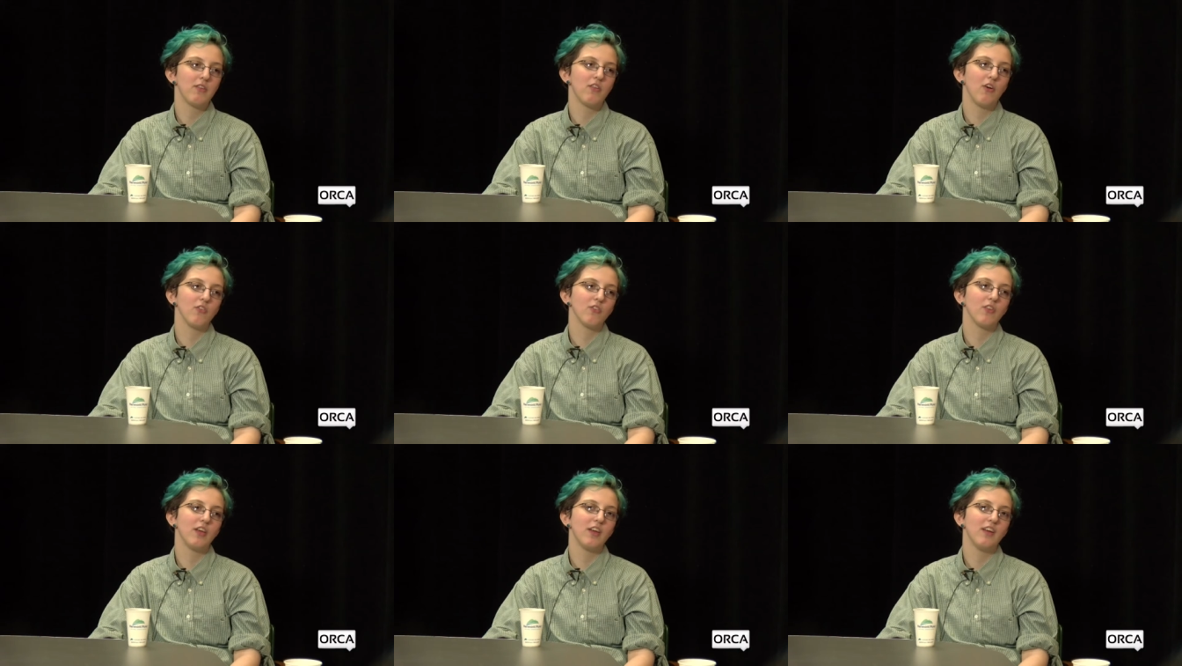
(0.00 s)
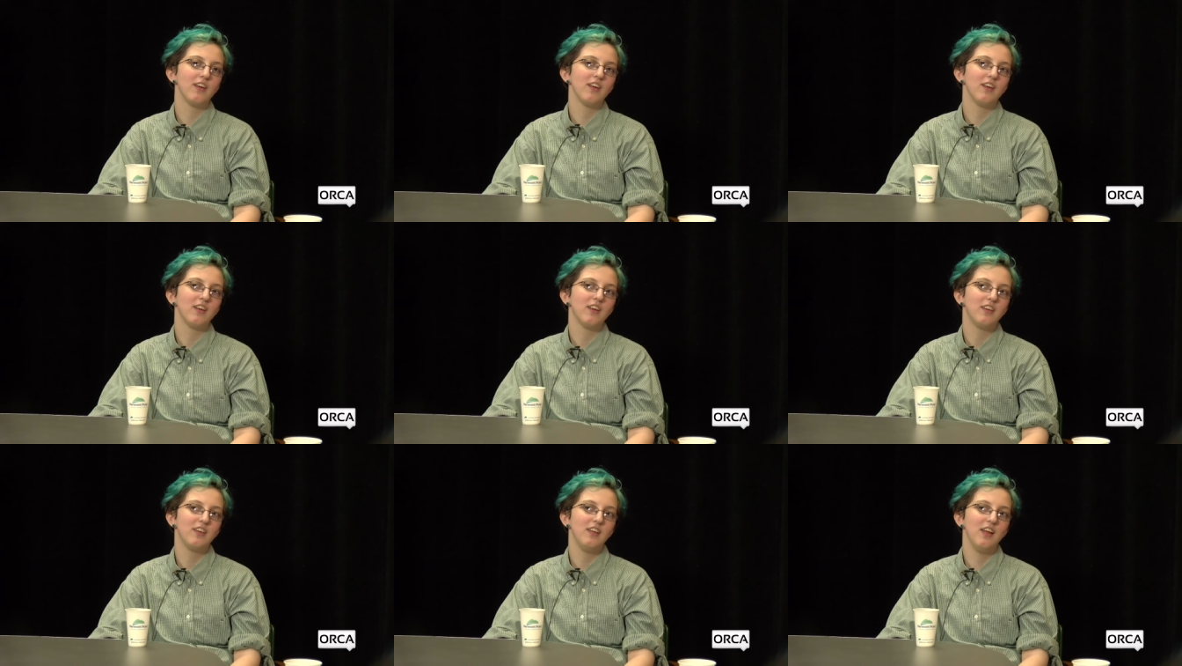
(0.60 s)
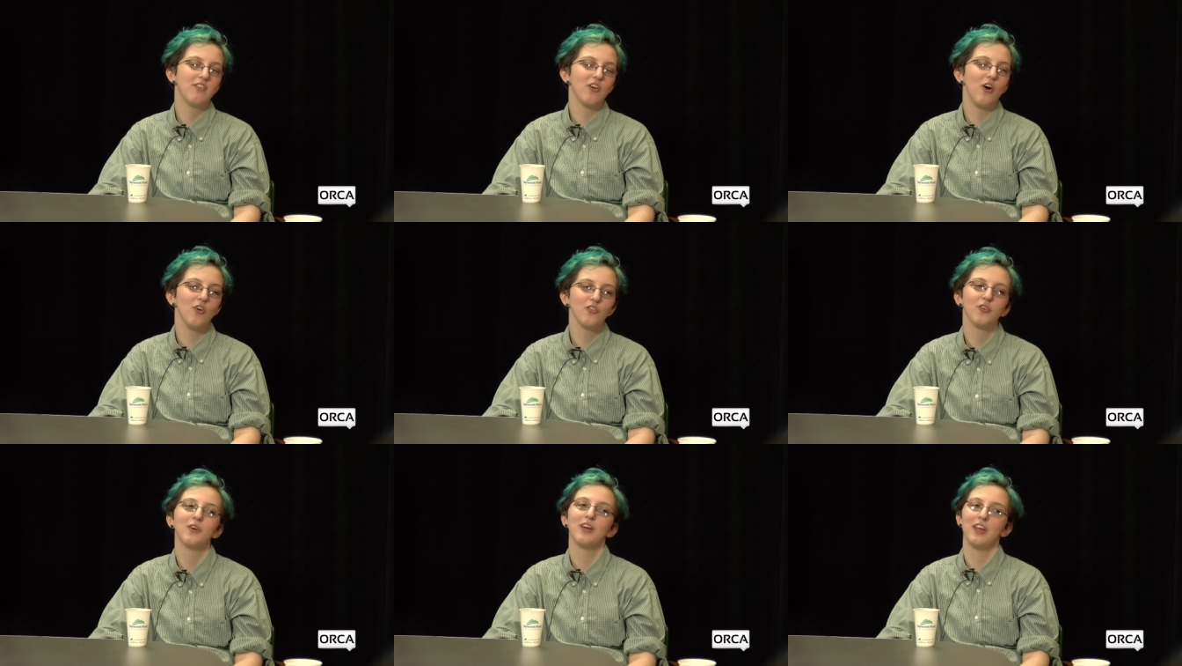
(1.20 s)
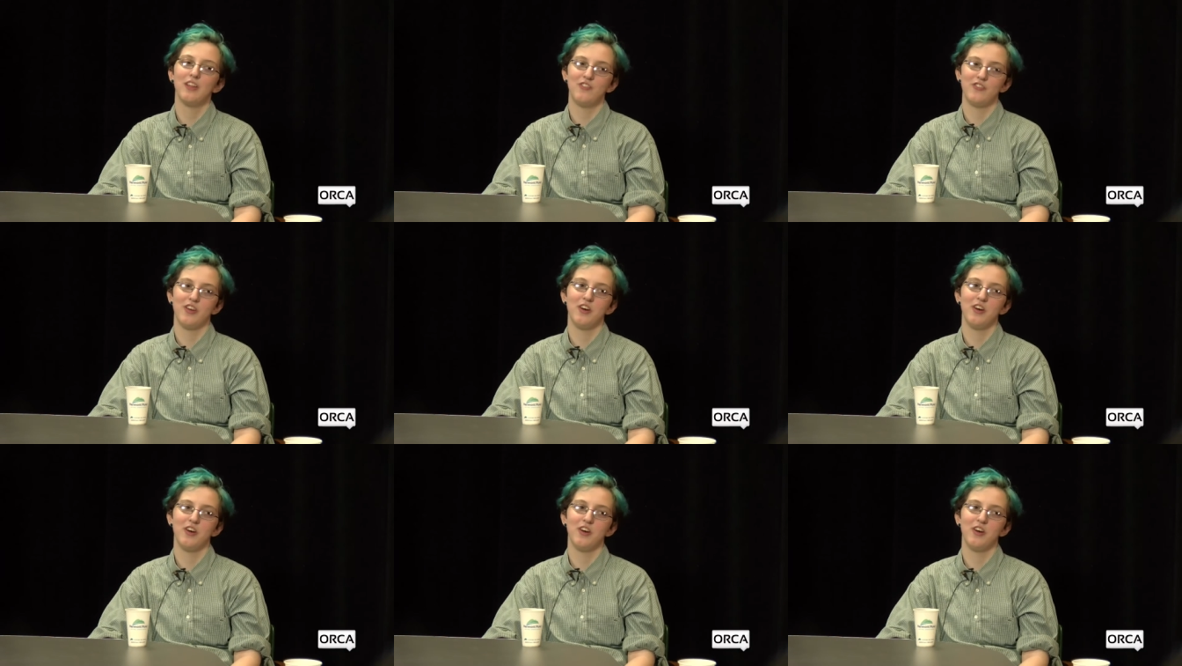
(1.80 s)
also like, it's also a kids show. It's